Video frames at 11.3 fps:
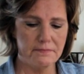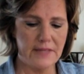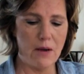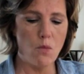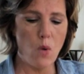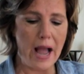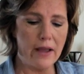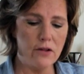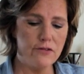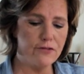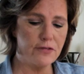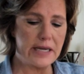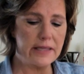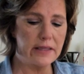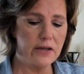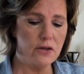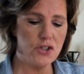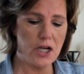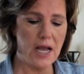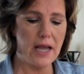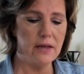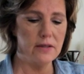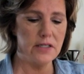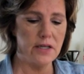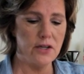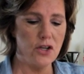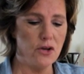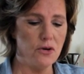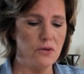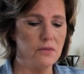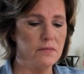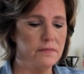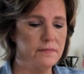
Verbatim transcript: That wild, free little child in you